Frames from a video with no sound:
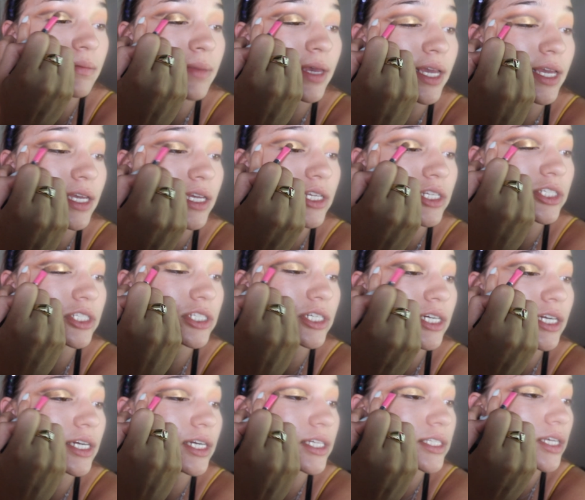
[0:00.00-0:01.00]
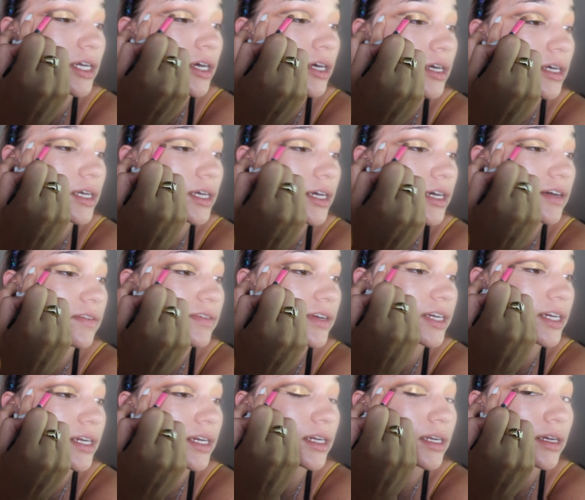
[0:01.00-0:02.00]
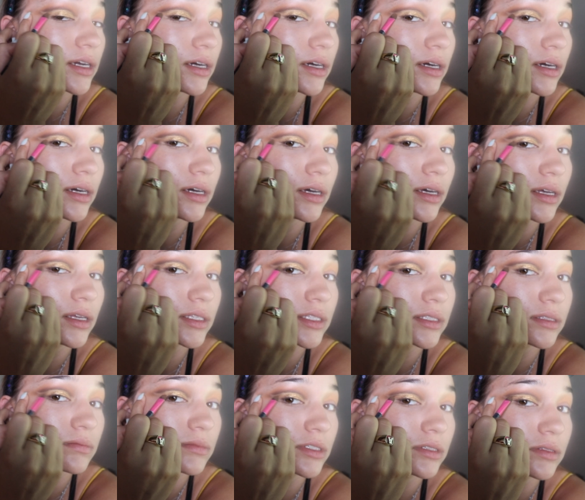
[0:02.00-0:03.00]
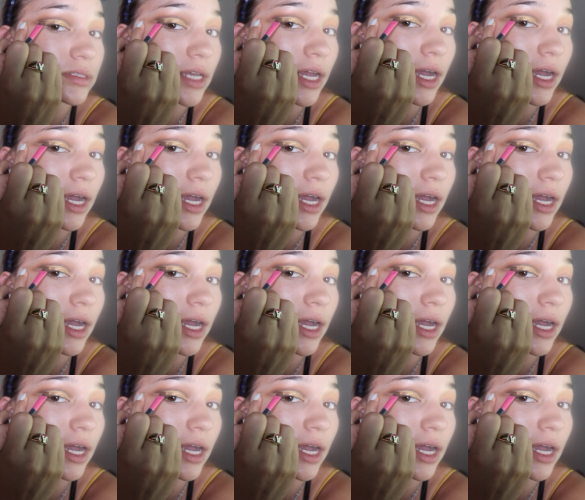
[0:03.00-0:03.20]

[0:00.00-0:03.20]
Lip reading: Making sure it's all covered, all smoothed